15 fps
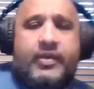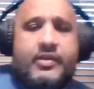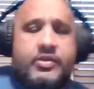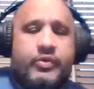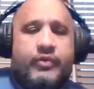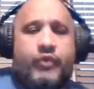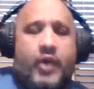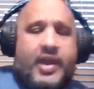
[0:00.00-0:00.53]

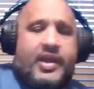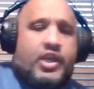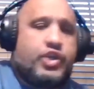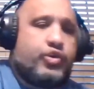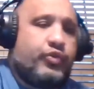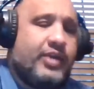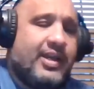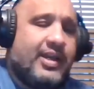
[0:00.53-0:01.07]
To avoid
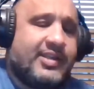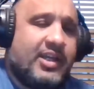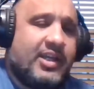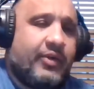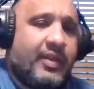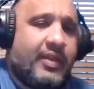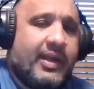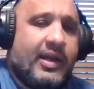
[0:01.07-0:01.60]
injuries and
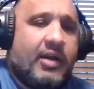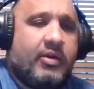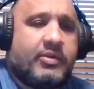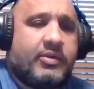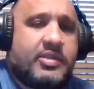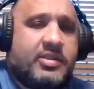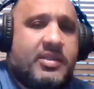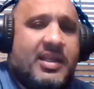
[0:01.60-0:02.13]
everything
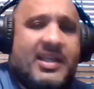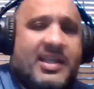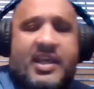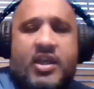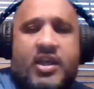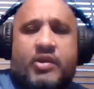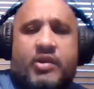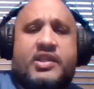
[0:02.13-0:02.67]
else.
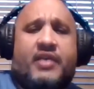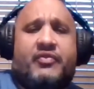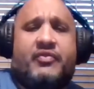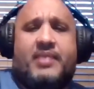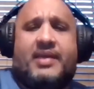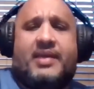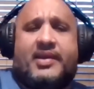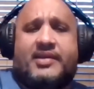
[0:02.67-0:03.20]
It's tough for
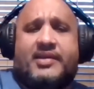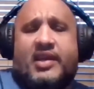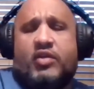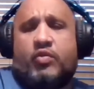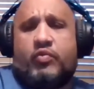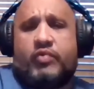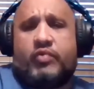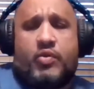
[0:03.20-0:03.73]
me because I
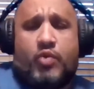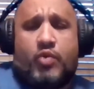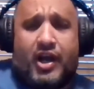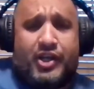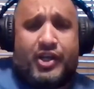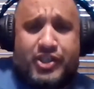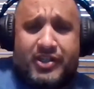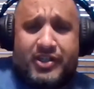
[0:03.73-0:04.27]
don't really
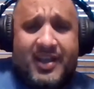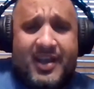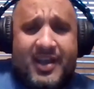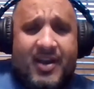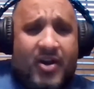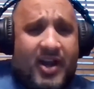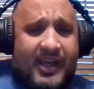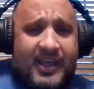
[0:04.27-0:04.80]
watch
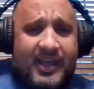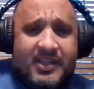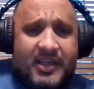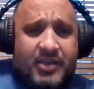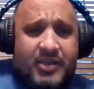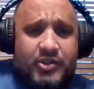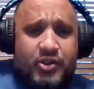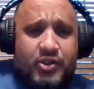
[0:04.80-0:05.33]
hockey as I
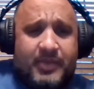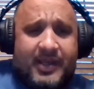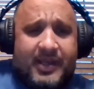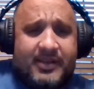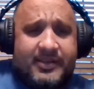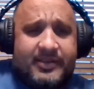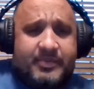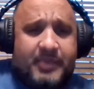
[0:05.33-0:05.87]
used to
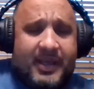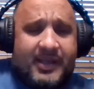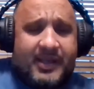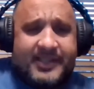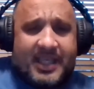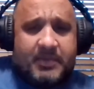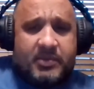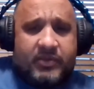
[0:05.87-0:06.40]
because being a
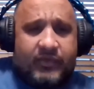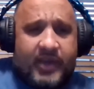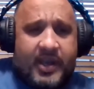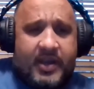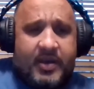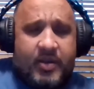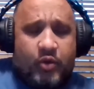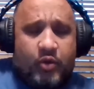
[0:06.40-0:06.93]
Sabres
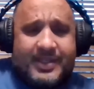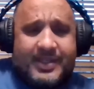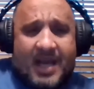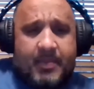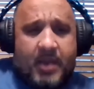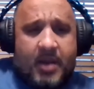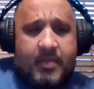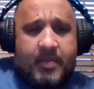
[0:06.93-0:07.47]
fan, the only
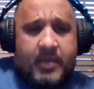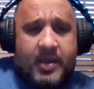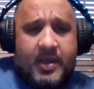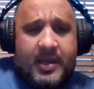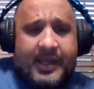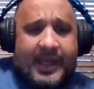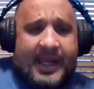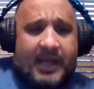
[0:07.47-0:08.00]
time I'm
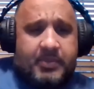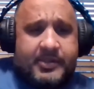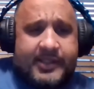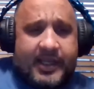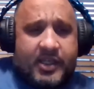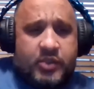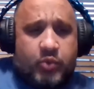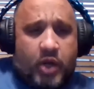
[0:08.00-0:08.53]
getting
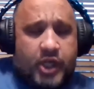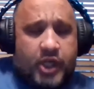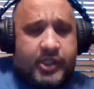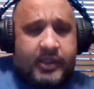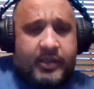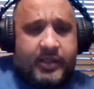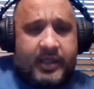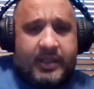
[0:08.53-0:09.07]
upset is
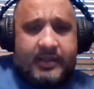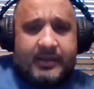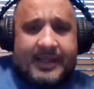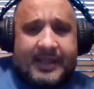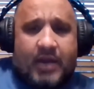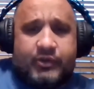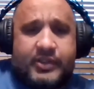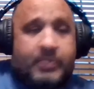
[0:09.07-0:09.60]
watching the
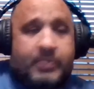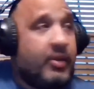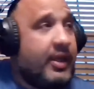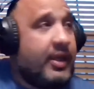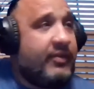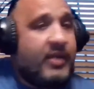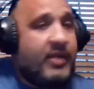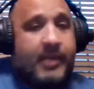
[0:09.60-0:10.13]
lousy play
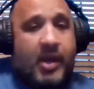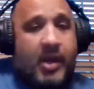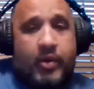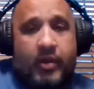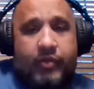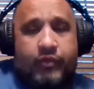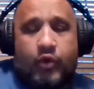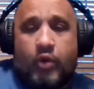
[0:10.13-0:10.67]
of them, and I want
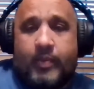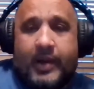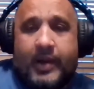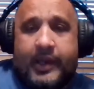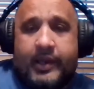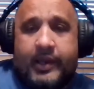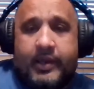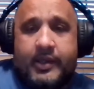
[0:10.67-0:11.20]
to throw
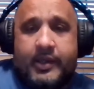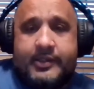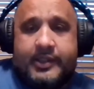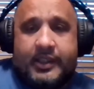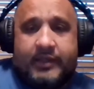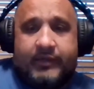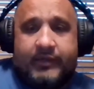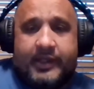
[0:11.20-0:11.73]
my
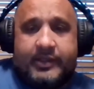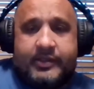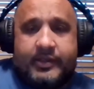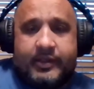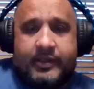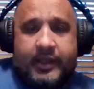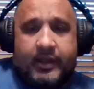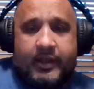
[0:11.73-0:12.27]
TV into
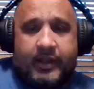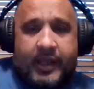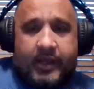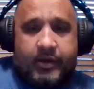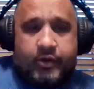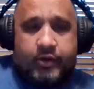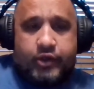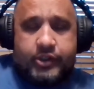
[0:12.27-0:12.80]
the Atlantic
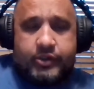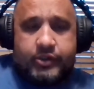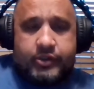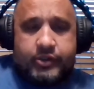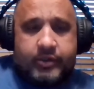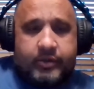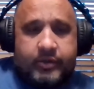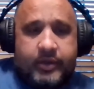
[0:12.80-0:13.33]
Ocean.
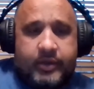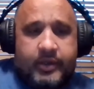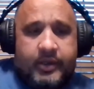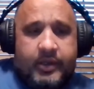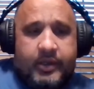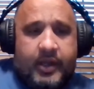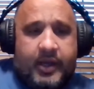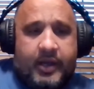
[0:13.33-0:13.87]
So,
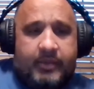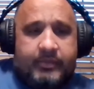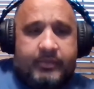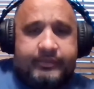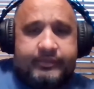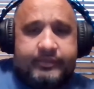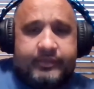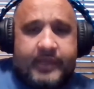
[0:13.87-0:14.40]

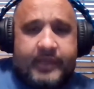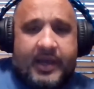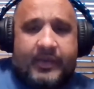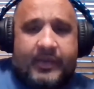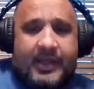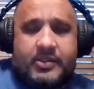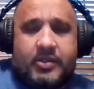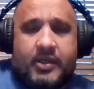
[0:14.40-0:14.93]

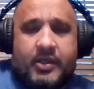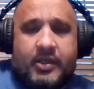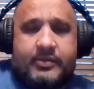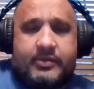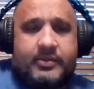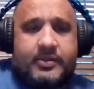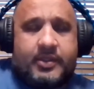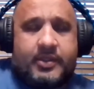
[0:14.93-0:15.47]
that's not
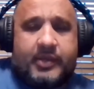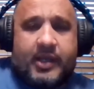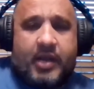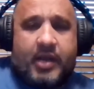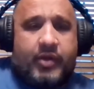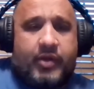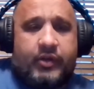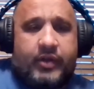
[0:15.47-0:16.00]
something I
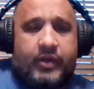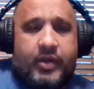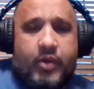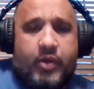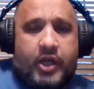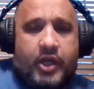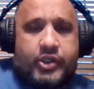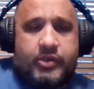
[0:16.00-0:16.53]
regularly
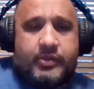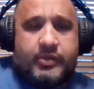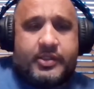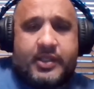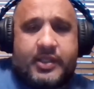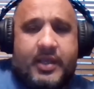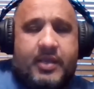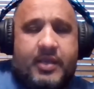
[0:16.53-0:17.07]
watch. So,
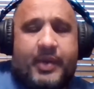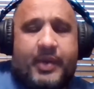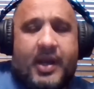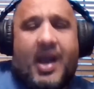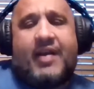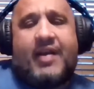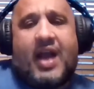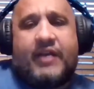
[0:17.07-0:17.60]
but
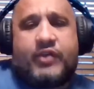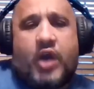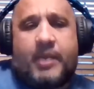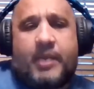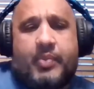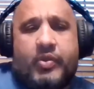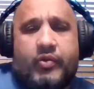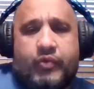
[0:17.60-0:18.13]
I've caught
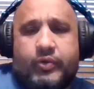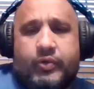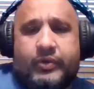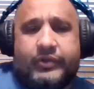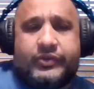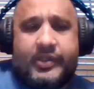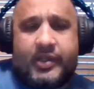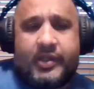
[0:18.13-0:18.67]
up on the
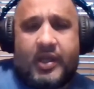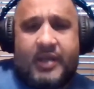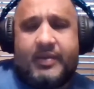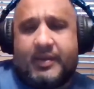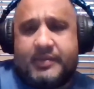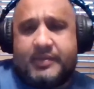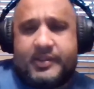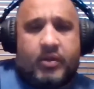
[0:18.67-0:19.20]
rules, and
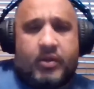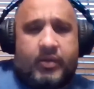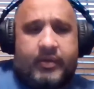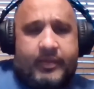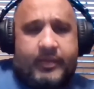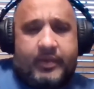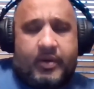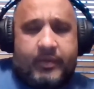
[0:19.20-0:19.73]
I'm still
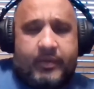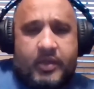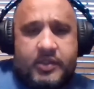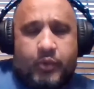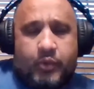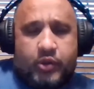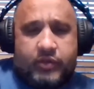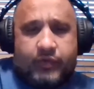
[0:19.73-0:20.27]
a
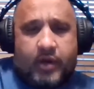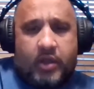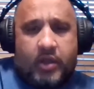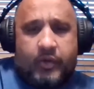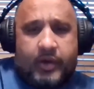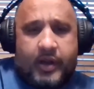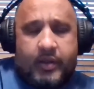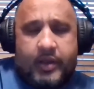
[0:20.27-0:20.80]
sports
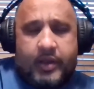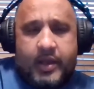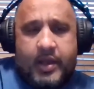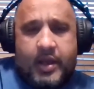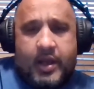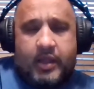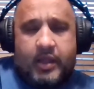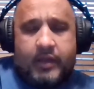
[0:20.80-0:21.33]
follower, and
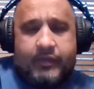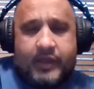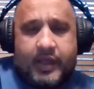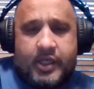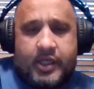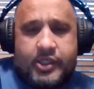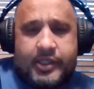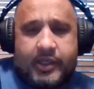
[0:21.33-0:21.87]
I love the
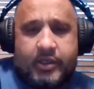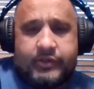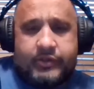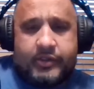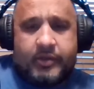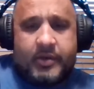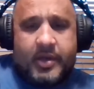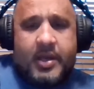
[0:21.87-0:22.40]
NHL.
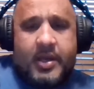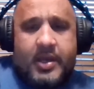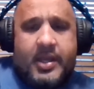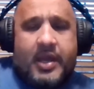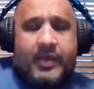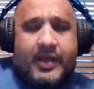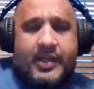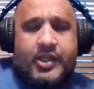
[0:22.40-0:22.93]
So
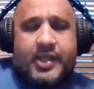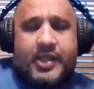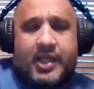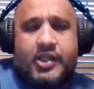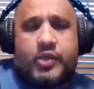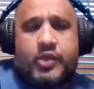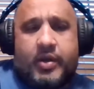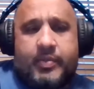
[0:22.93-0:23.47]
yeah, they did
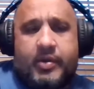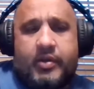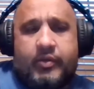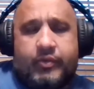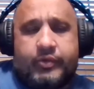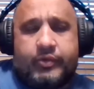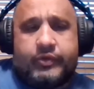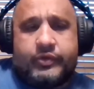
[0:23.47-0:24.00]
change quite a bit of the
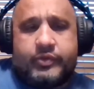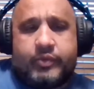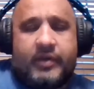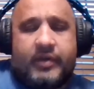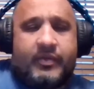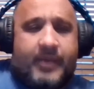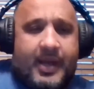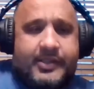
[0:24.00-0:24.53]
rules. One
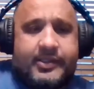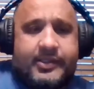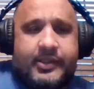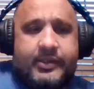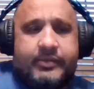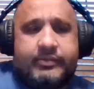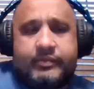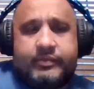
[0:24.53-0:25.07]
of them
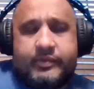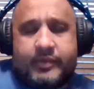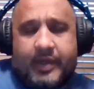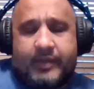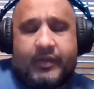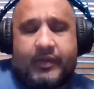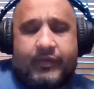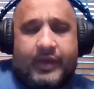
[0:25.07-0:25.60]
icing
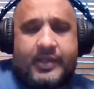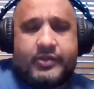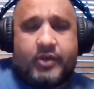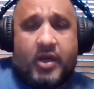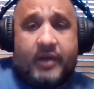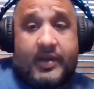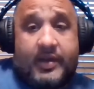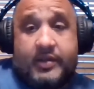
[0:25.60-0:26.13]
after the
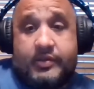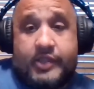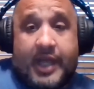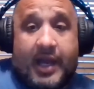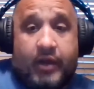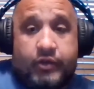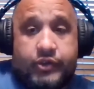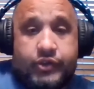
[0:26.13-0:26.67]
face-off and
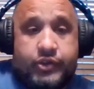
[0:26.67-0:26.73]
challenges